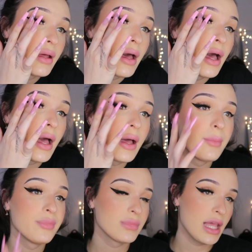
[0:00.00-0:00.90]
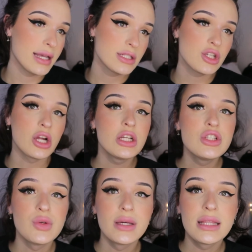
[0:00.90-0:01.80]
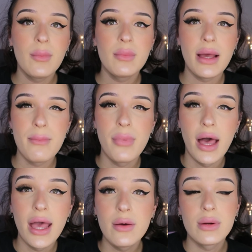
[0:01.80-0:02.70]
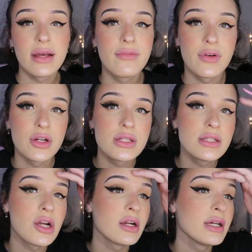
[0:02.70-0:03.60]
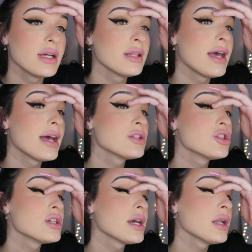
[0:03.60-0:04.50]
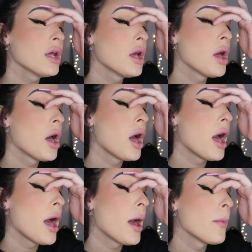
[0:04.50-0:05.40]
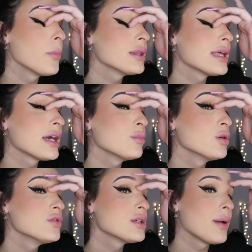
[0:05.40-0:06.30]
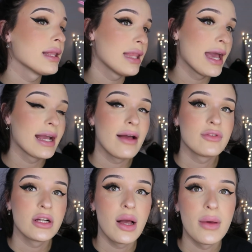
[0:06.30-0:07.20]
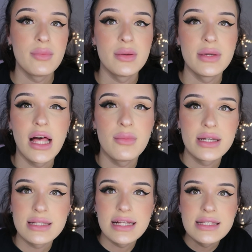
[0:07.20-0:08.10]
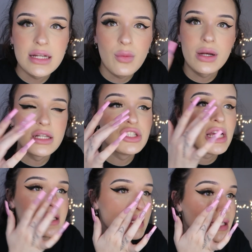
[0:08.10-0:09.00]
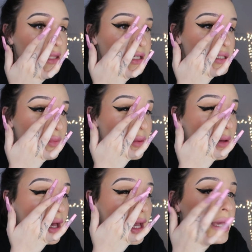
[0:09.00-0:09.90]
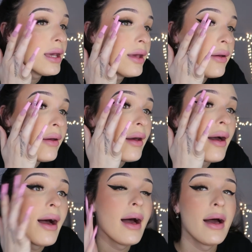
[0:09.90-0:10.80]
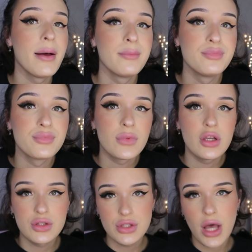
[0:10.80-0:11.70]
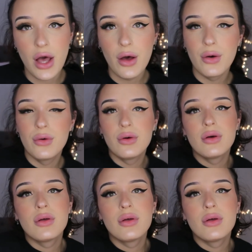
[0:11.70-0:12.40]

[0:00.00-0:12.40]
I started doing them in my butt when I first started the estrogen, but then I moved to my leg after I got my BBL because I didn't want to inject anything into my butt. So